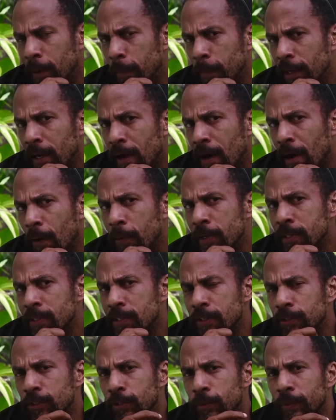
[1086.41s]
I mean, our
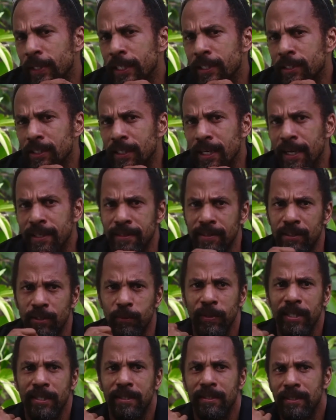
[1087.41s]
situation as a
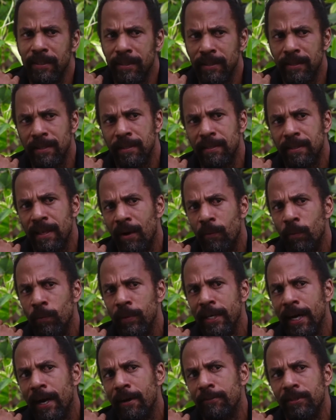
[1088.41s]
species is that
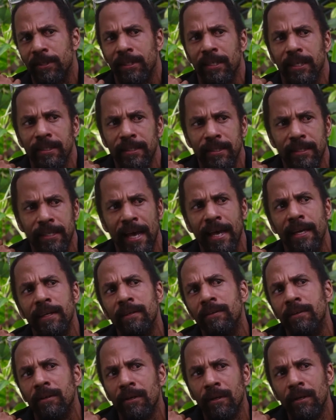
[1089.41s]
we have to
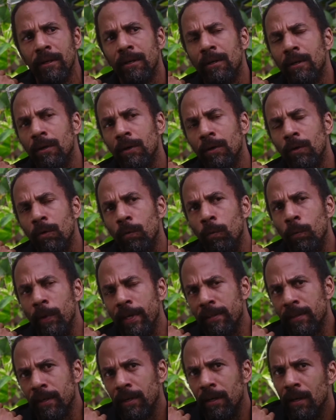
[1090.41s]
contend
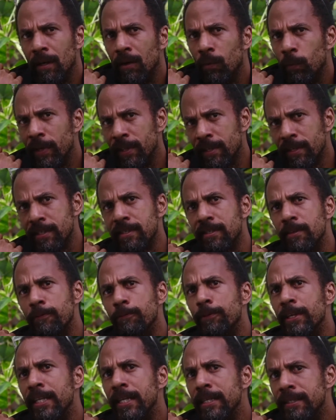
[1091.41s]
with a
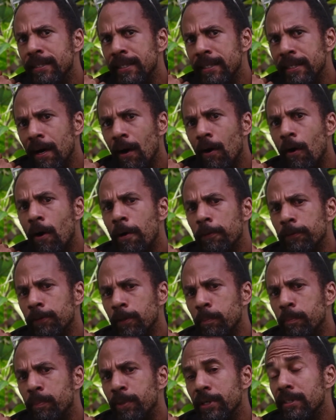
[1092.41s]
civility that
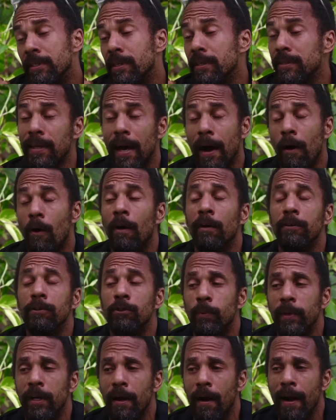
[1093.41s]
often puts us at
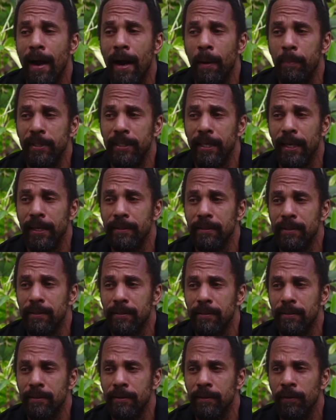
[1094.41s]
odds with our
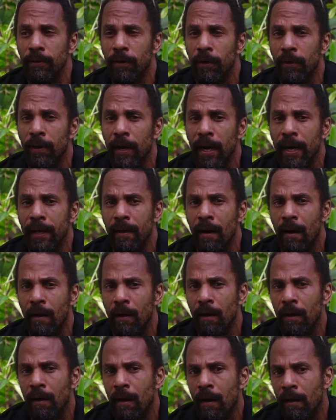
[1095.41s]
appetites, you know, and
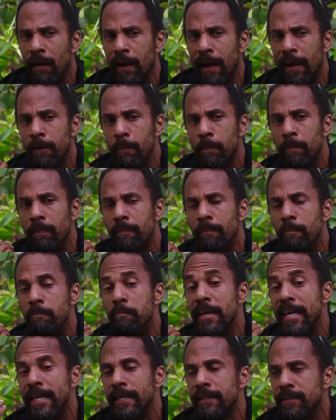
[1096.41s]
our kind of
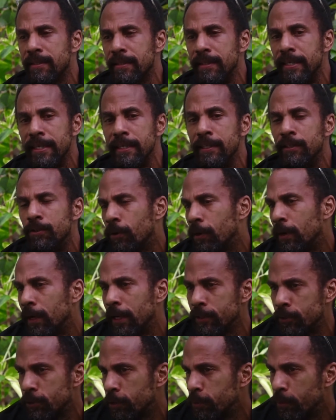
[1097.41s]
base needs or
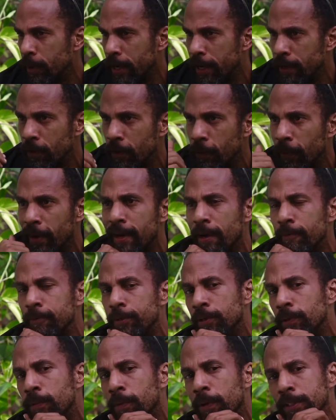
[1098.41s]
lizard brain or whatever
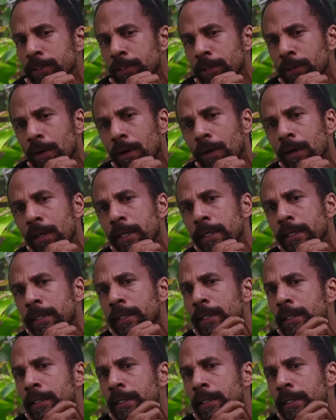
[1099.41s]
you want to call it.